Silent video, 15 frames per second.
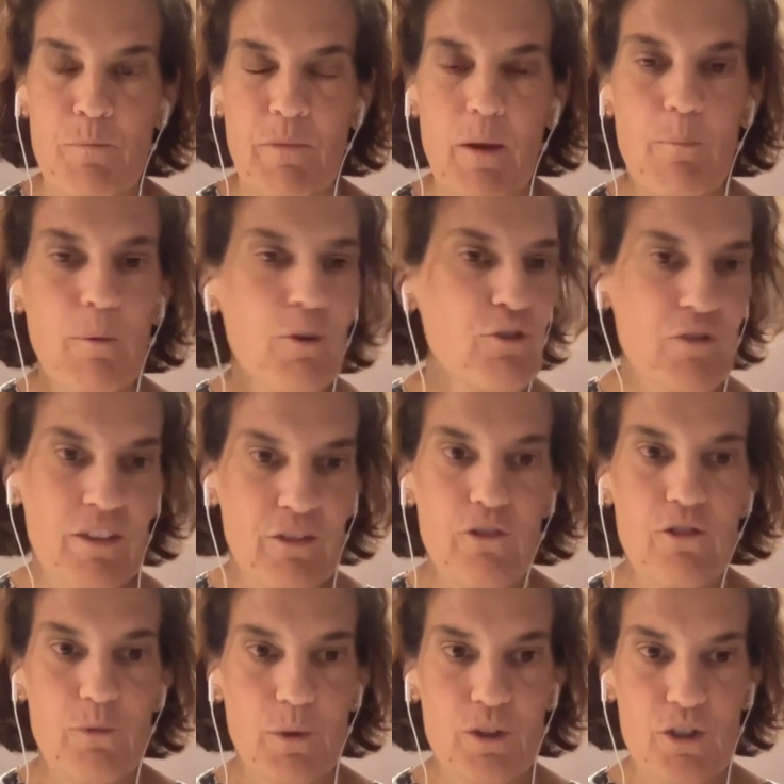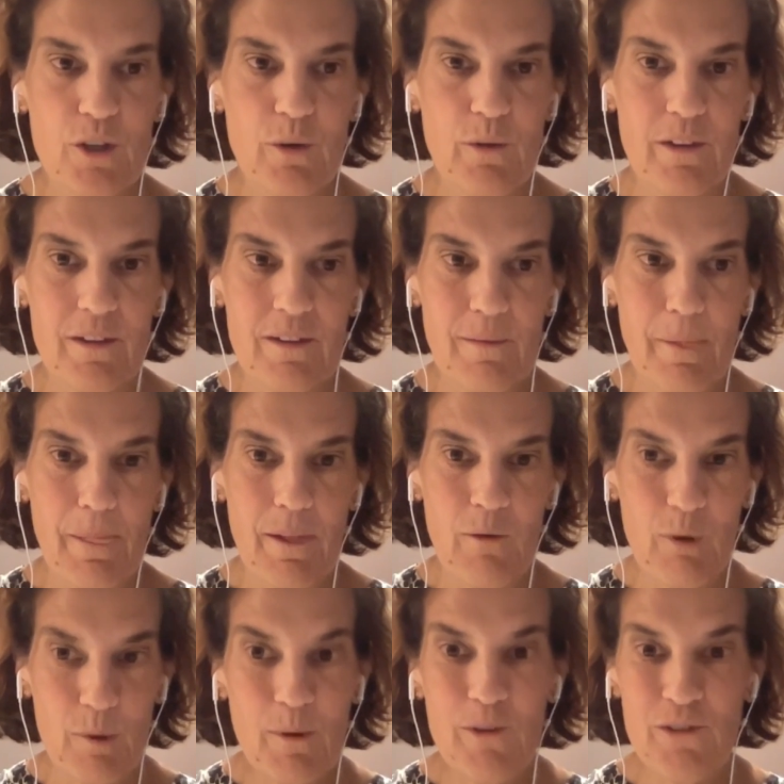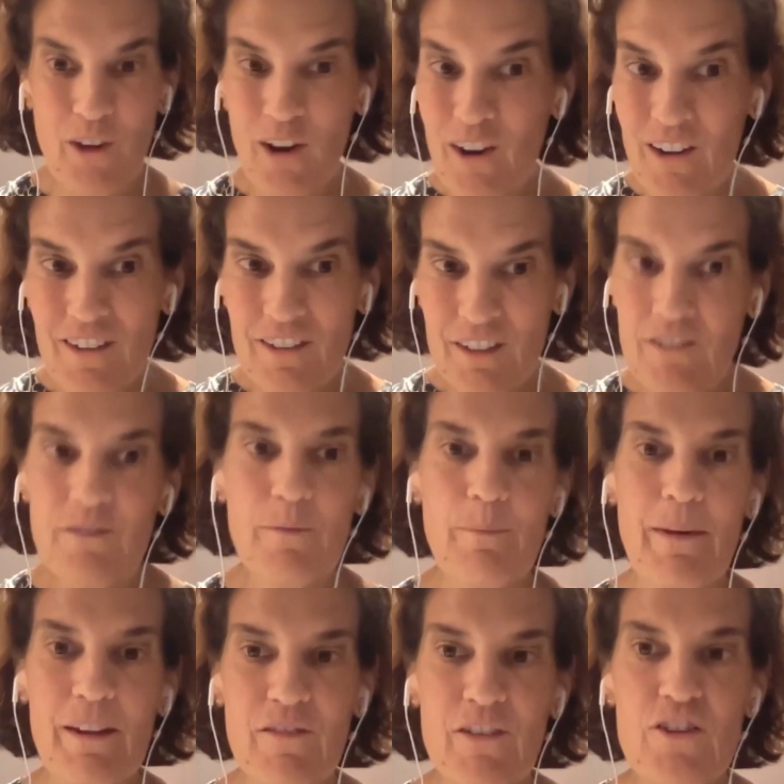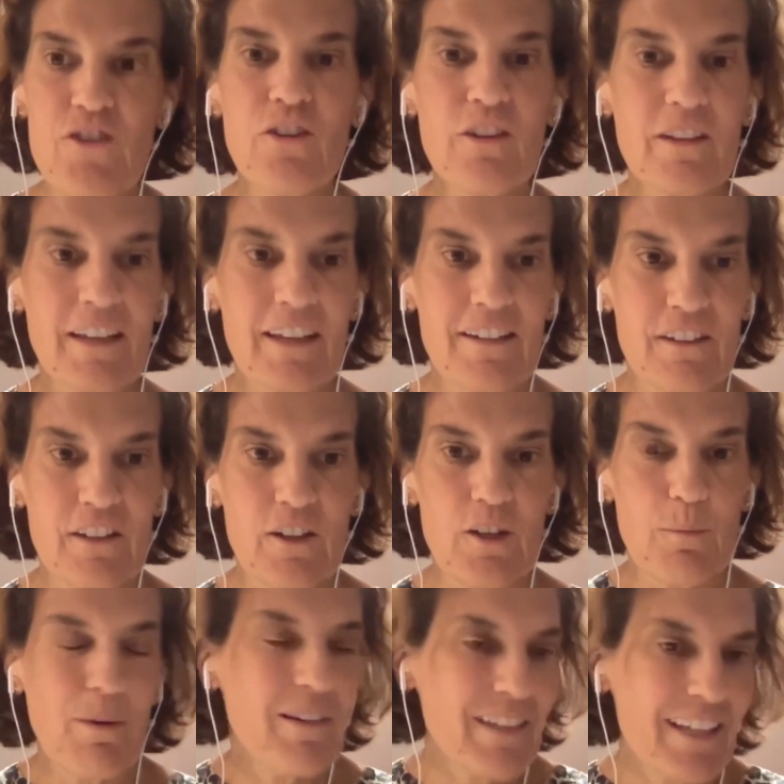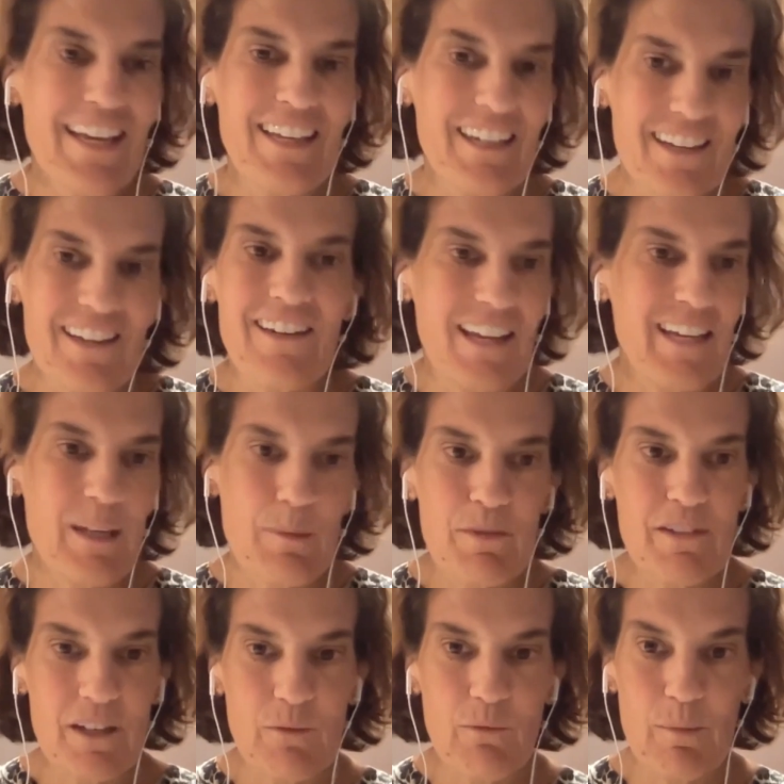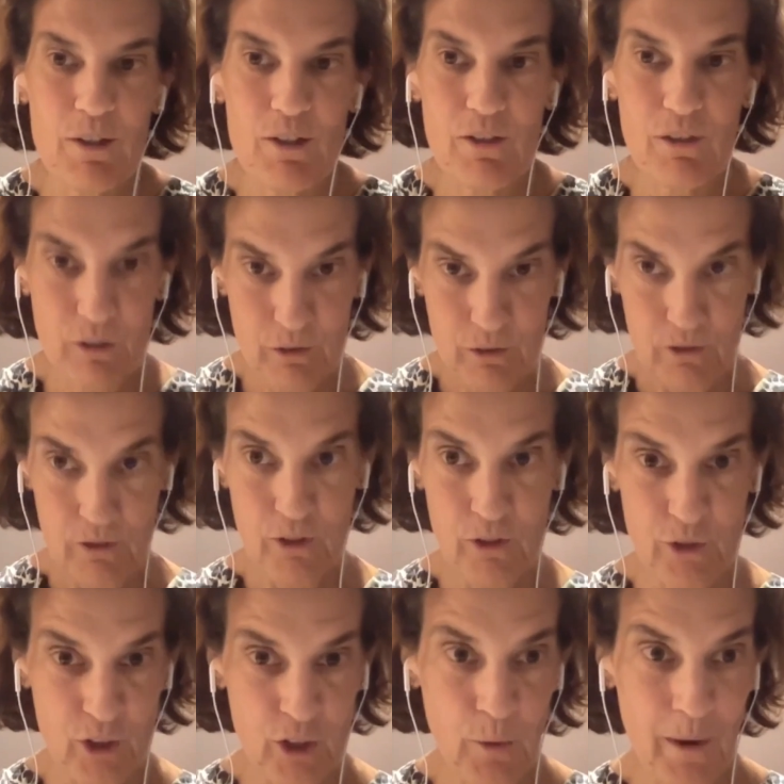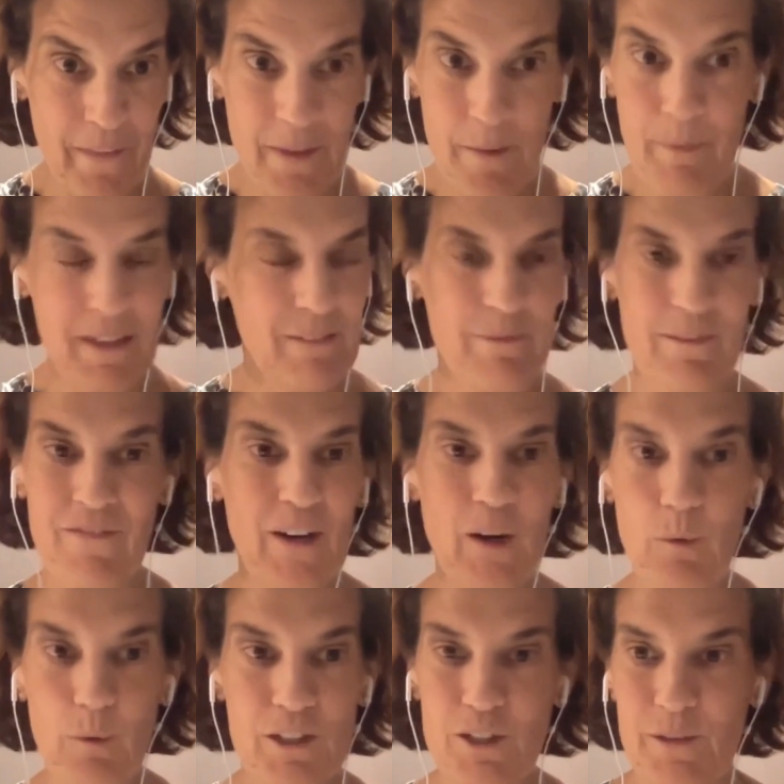most research would show that hormones are beneficial, and probably 80 to 90% of women should go on them. But if they don't want to,